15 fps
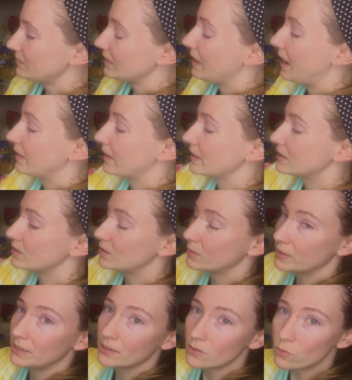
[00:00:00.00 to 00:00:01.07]
I like to do it
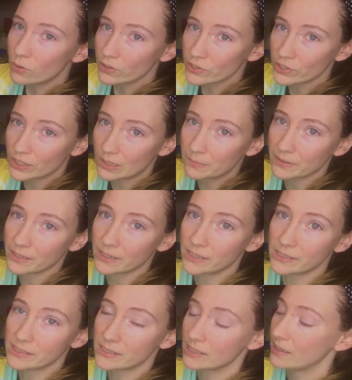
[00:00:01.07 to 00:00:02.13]
in a quart jar
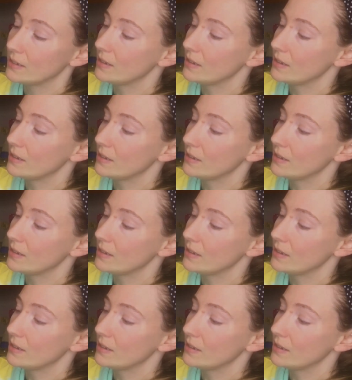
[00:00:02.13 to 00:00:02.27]
because